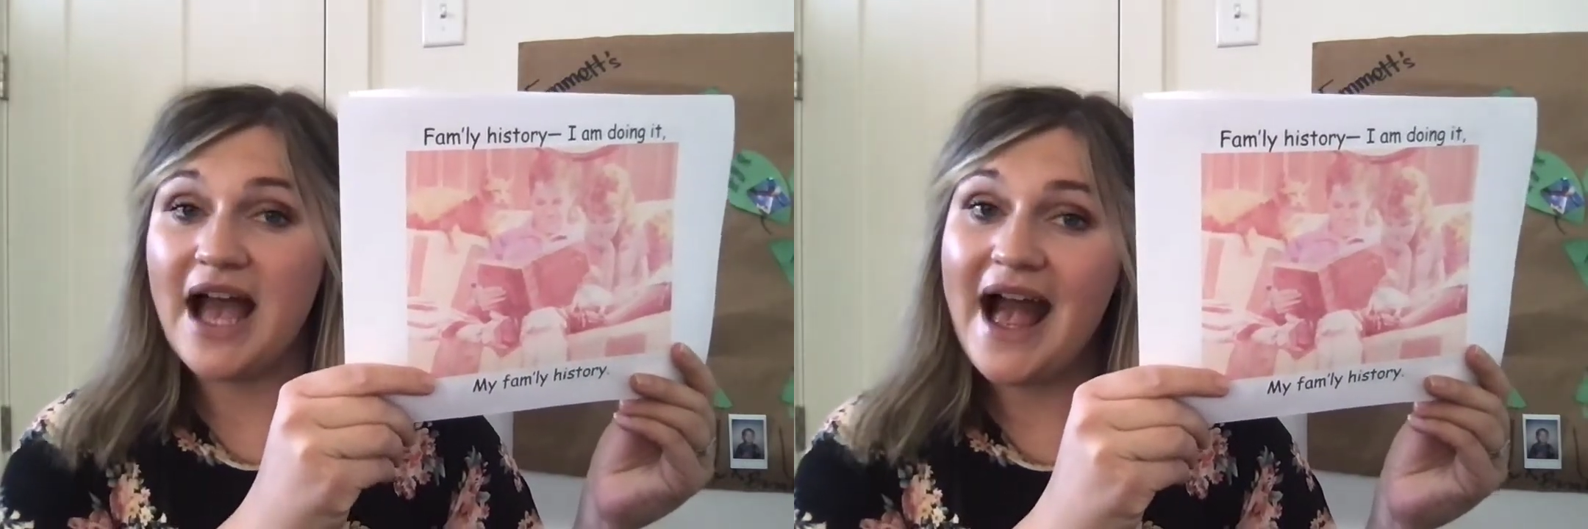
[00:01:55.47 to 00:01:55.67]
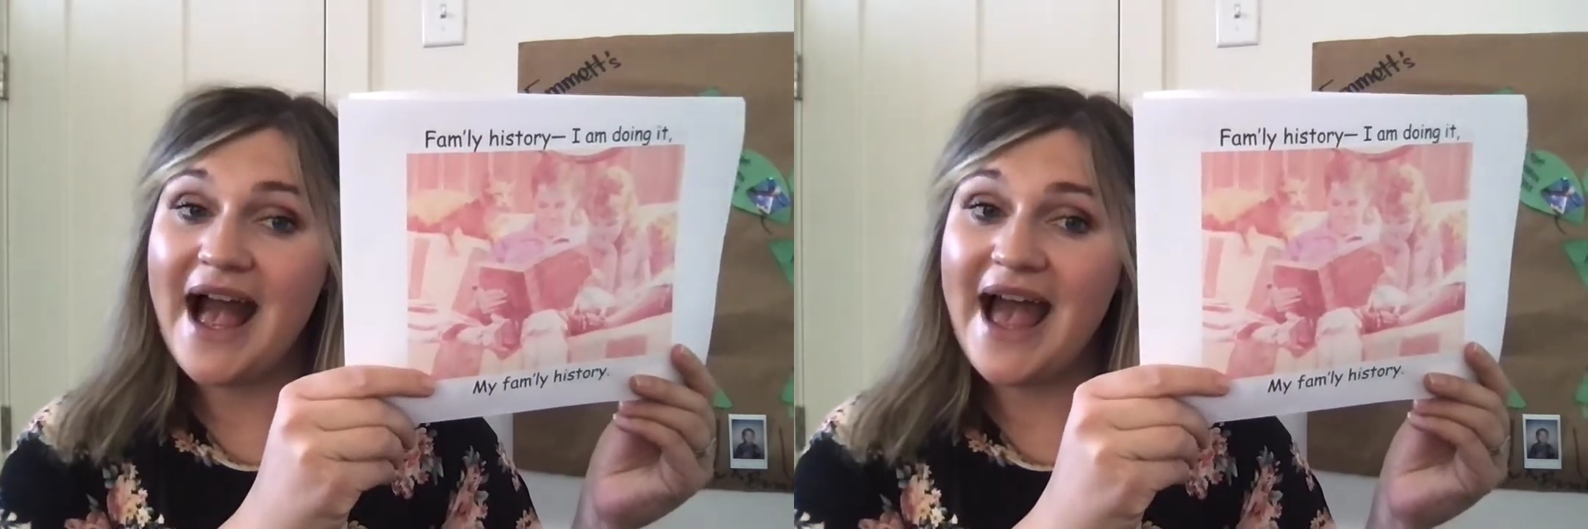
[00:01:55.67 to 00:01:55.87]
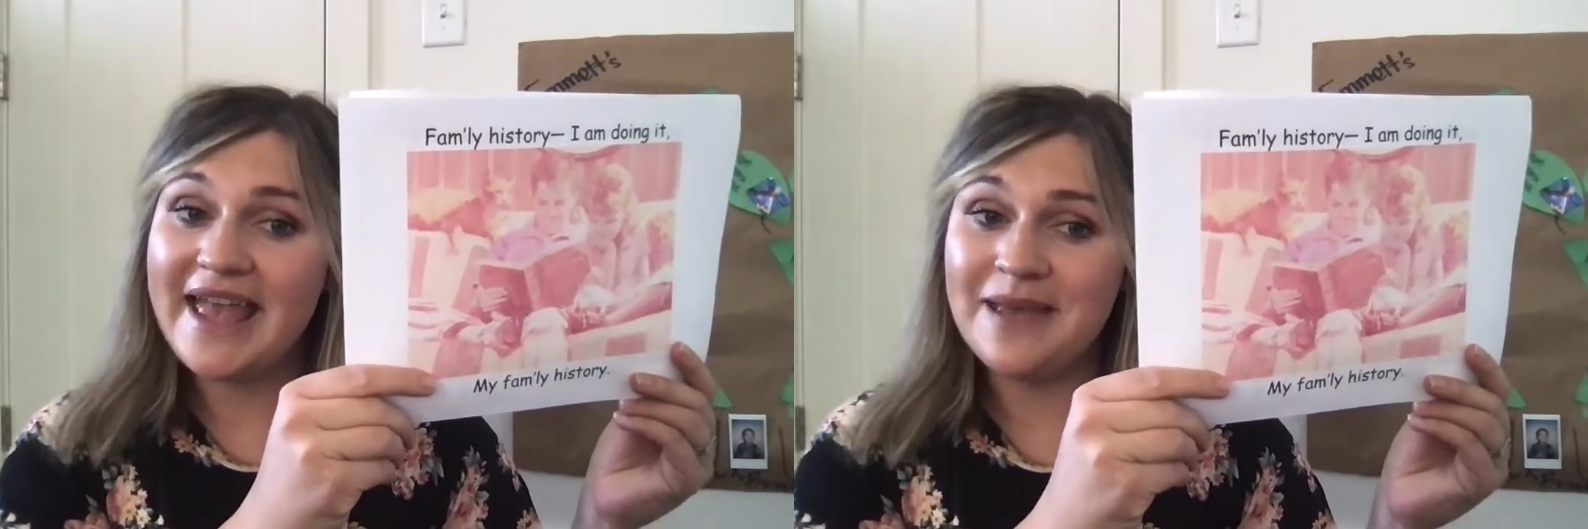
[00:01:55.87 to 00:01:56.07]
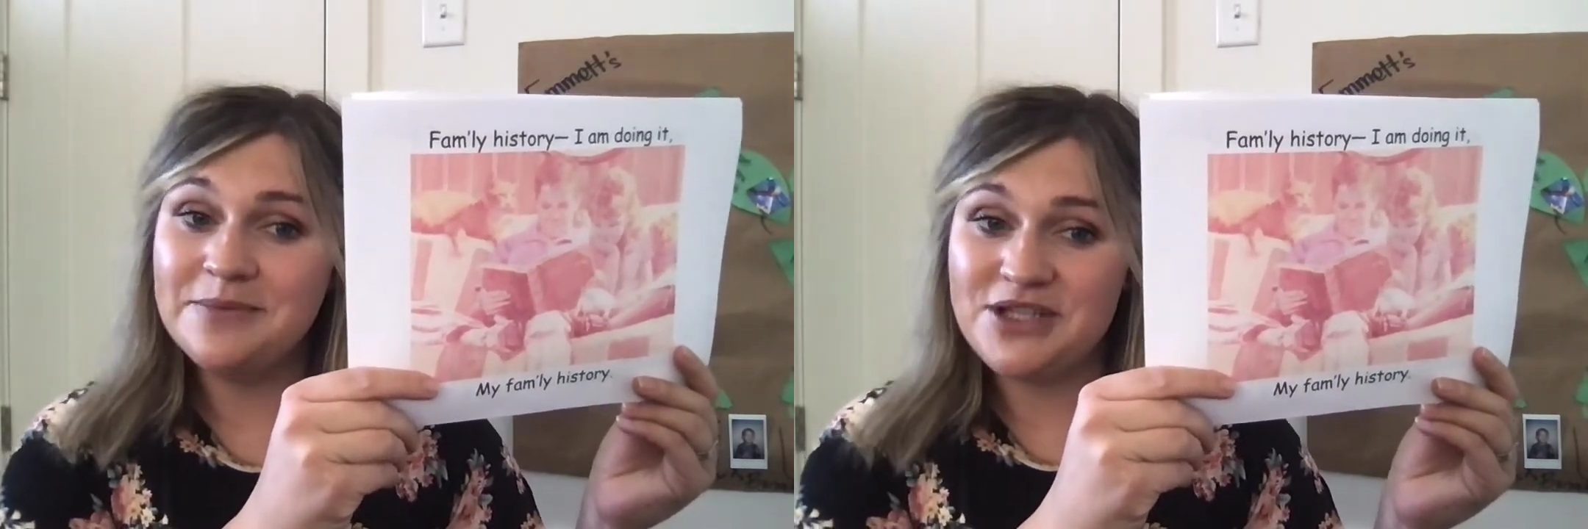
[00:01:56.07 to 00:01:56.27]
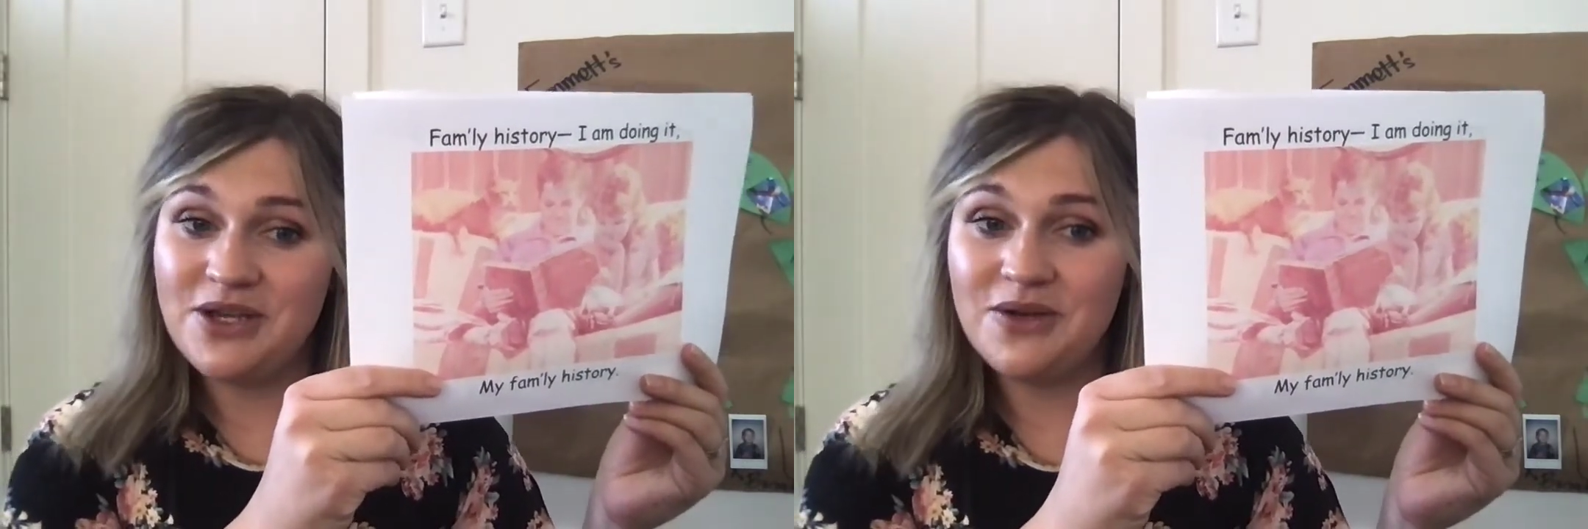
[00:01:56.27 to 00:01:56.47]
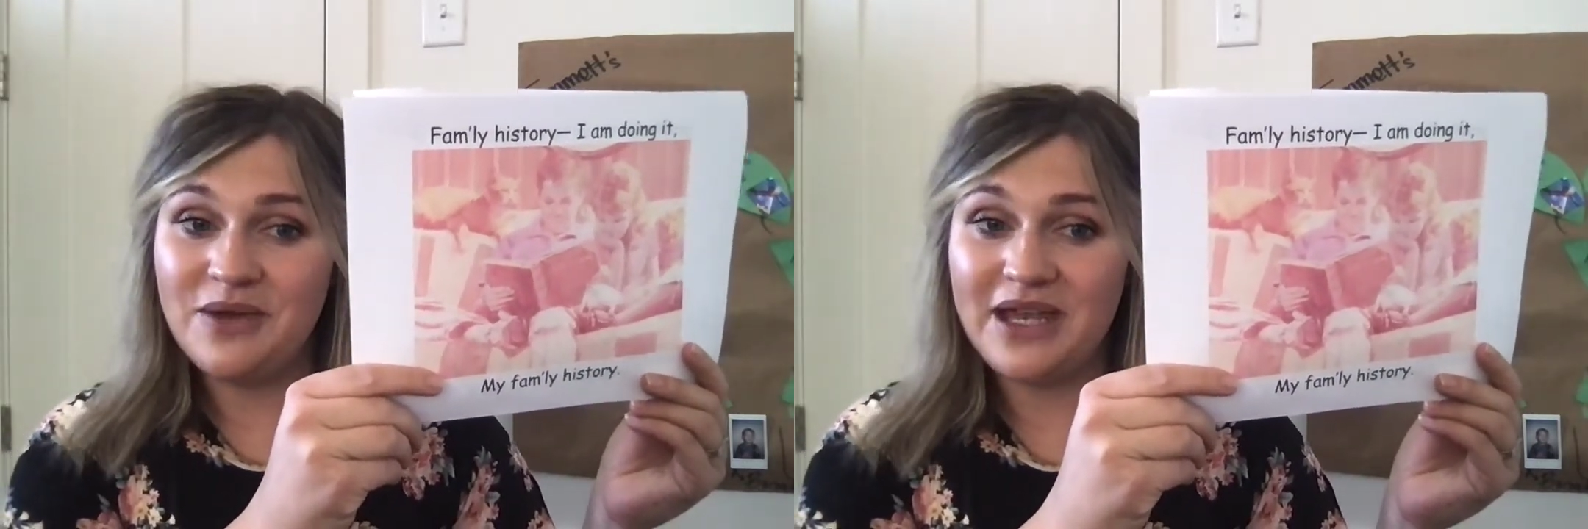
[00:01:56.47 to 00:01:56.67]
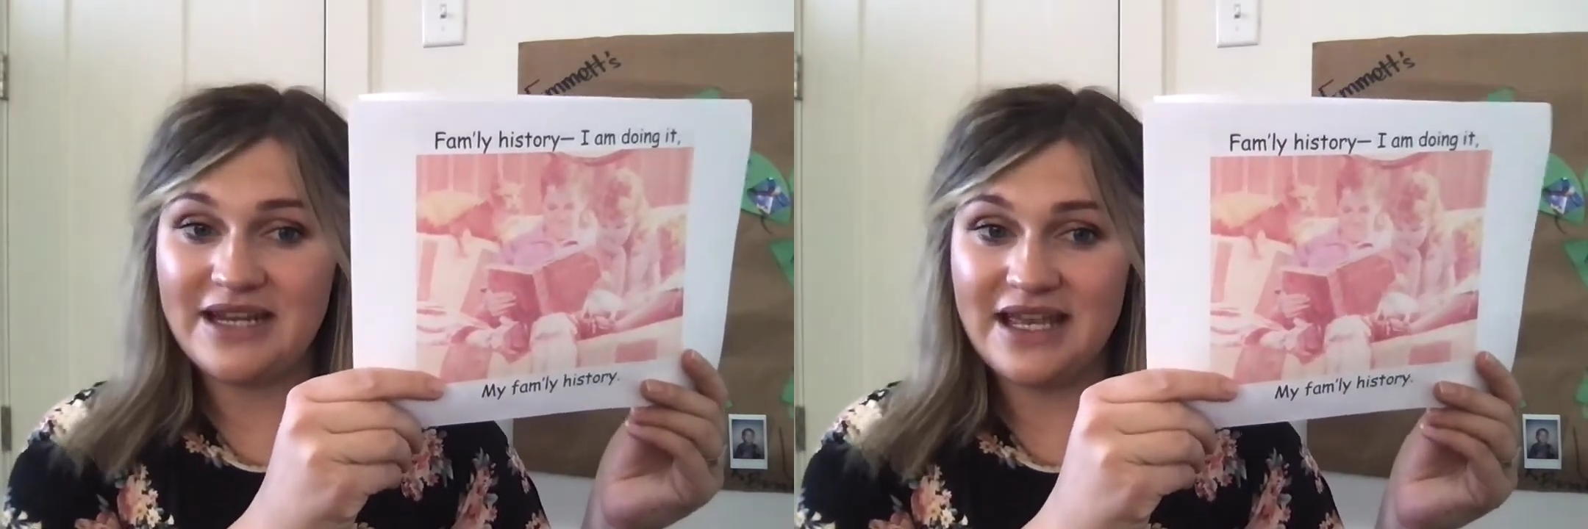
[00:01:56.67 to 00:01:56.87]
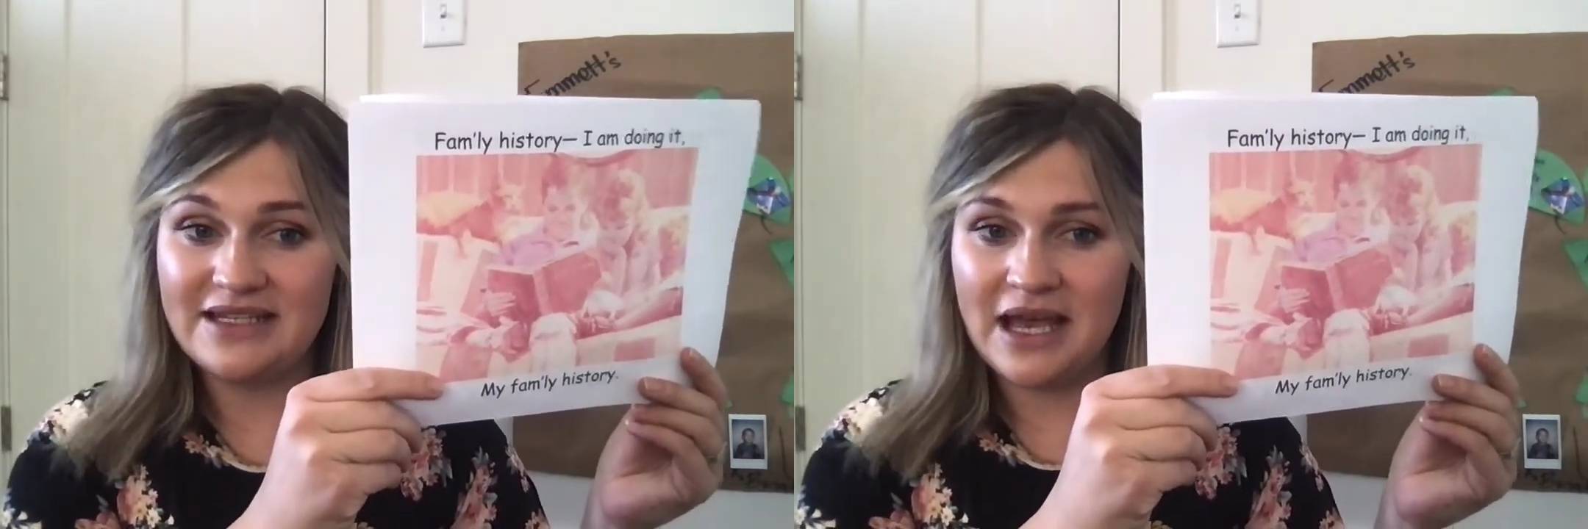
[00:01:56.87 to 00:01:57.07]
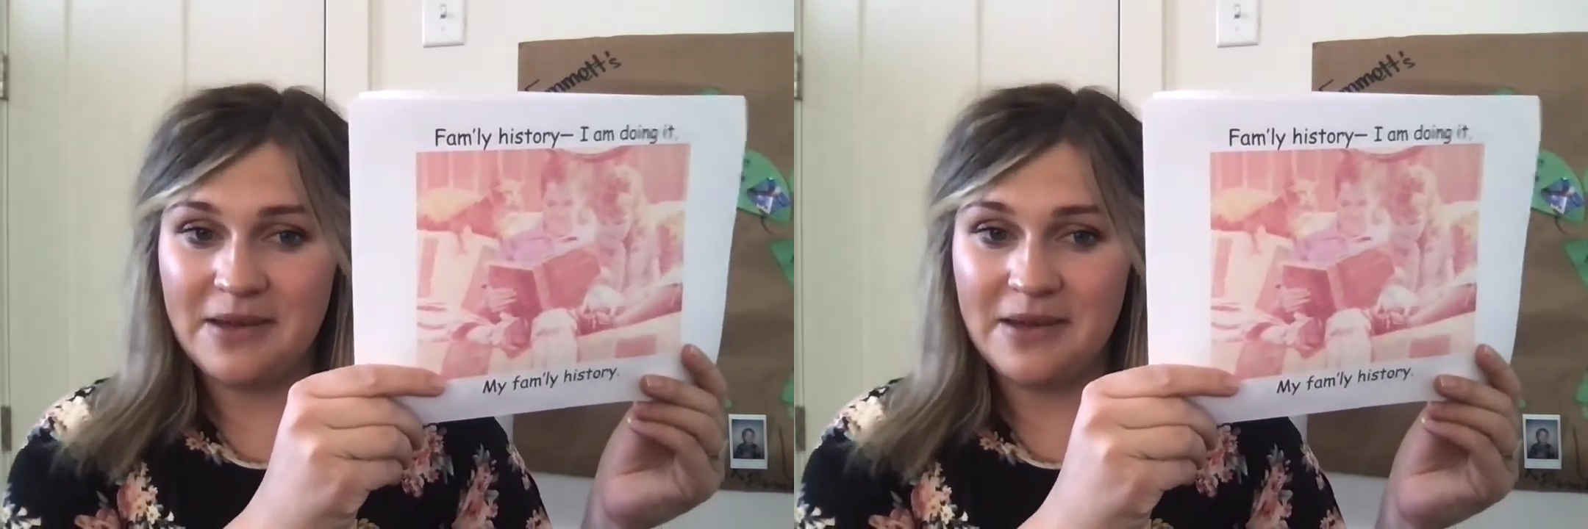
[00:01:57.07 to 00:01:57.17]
I am doing it,